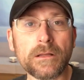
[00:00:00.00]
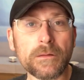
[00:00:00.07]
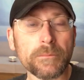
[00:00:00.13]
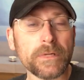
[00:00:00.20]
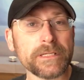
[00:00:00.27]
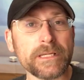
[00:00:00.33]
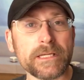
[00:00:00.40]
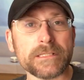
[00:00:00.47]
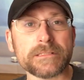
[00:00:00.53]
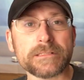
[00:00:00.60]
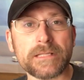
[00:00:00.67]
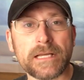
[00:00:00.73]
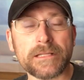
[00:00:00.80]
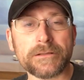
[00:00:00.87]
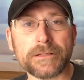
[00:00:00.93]
But yes,
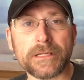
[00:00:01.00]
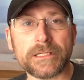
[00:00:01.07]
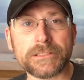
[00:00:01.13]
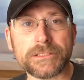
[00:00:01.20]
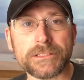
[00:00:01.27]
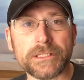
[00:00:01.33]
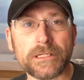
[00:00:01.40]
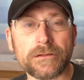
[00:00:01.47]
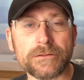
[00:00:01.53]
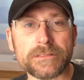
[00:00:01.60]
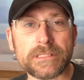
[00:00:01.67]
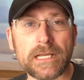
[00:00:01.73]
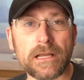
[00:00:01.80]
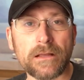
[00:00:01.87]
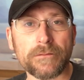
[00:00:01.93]
that in a nutshell
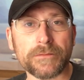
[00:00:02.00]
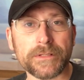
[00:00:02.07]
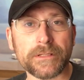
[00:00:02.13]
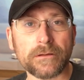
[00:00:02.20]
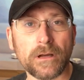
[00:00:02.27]
is how the